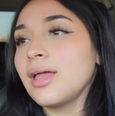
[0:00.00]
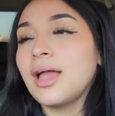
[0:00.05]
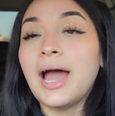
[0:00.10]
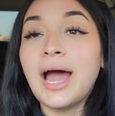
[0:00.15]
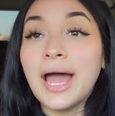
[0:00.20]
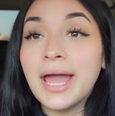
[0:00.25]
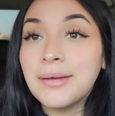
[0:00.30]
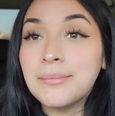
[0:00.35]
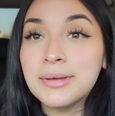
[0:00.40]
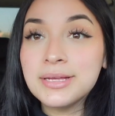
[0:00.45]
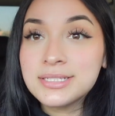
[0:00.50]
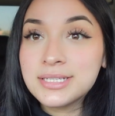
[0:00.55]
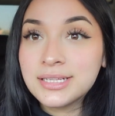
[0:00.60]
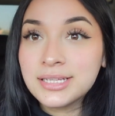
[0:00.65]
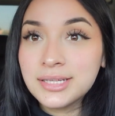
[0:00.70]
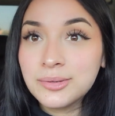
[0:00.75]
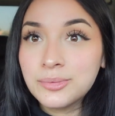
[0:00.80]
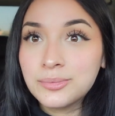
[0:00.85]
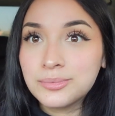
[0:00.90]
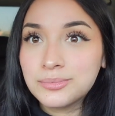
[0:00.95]
I
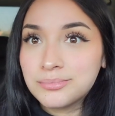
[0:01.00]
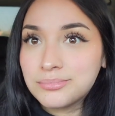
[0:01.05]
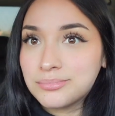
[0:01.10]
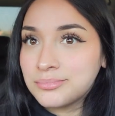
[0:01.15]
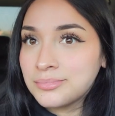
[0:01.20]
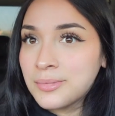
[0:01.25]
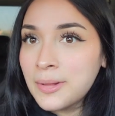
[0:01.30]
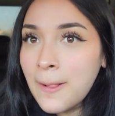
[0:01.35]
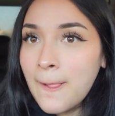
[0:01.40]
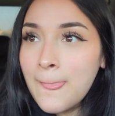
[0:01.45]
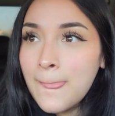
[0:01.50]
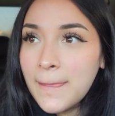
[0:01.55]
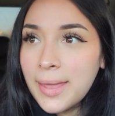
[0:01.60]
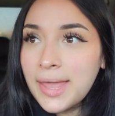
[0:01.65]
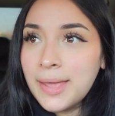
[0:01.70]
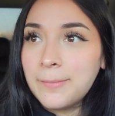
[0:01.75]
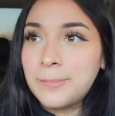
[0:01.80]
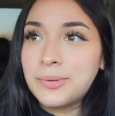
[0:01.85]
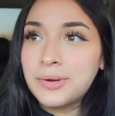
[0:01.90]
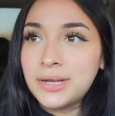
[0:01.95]
basically
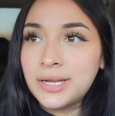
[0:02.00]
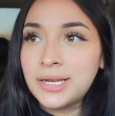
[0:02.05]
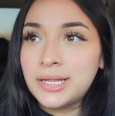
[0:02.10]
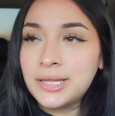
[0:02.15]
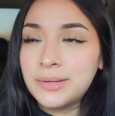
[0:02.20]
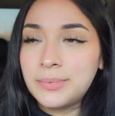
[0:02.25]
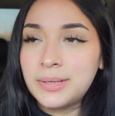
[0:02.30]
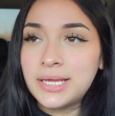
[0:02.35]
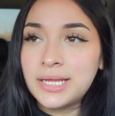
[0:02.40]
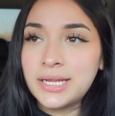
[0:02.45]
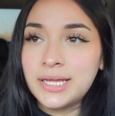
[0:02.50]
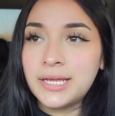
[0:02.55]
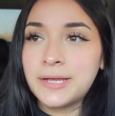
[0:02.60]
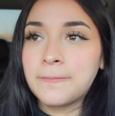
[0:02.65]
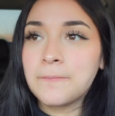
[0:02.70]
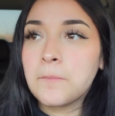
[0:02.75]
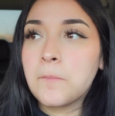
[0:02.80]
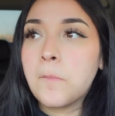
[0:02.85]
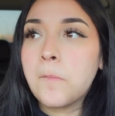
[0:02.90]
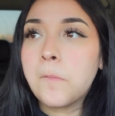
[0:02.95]
inputted in the
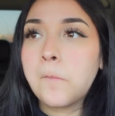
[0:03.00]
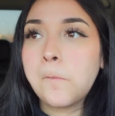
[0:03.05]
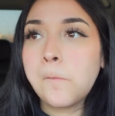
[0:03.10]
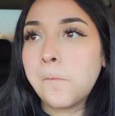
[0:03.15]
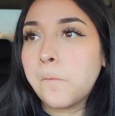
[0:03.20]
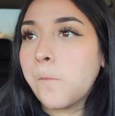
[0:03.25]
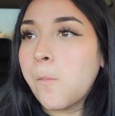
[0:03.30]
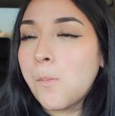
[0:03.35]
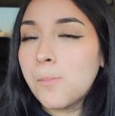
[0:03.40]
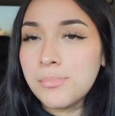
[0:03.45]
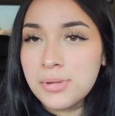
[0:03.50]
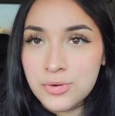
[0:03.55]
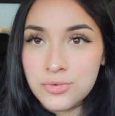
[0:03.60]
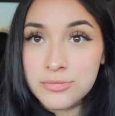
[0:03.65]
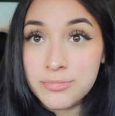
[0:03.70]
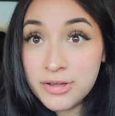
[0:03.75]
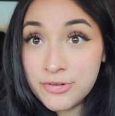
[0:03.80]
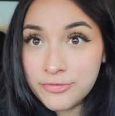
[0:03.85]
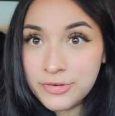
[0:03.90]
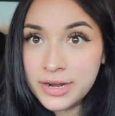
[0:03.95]
beginning me with
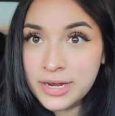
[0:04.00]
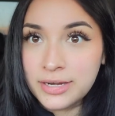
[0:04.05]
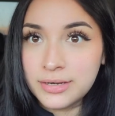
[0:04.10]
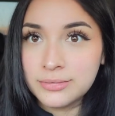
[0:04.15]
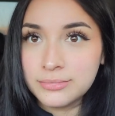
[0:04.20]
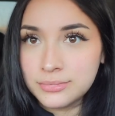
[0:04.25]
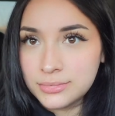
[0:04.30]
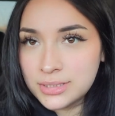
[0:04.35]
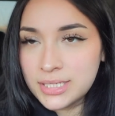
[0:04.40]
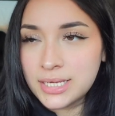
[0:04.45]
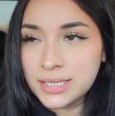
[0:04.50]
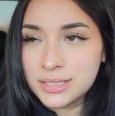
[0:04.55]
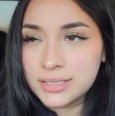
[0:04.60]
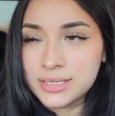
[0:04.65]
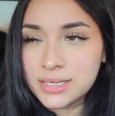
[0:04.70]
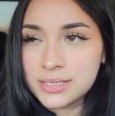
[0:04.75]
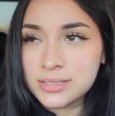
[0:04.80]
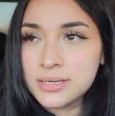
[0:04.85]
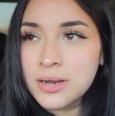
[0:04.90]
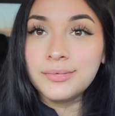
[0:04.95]
my friend and taking the
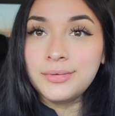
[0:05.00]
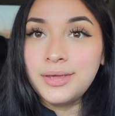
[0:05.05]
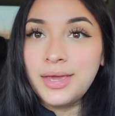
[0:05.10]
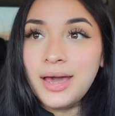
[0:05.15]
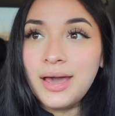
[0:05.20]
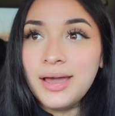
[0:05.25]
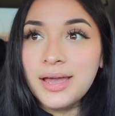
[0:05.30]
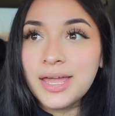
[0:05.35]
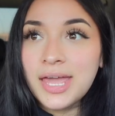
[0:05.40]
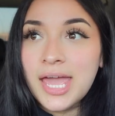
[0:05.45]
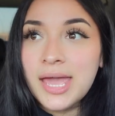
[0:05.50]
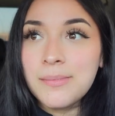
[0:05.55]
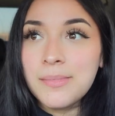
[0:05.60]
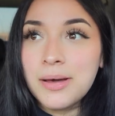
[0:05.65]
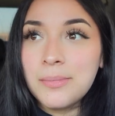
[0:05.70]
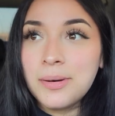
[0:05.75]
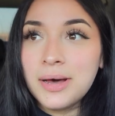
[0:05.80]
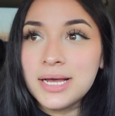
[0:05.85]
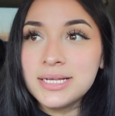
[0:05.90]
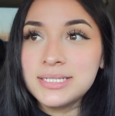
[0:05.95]
test. And yeah, it came
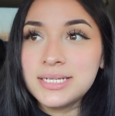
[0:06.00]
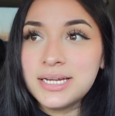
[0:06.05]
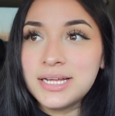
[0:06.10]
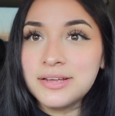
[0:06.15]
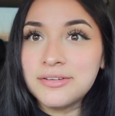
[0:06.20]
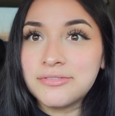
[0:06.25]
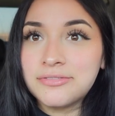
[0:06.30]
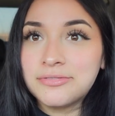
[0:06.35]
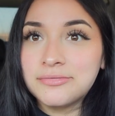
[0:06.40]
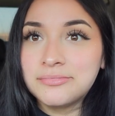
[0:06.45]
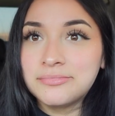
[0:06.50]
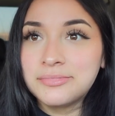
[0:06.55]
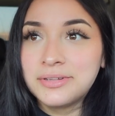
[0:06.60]
out positive.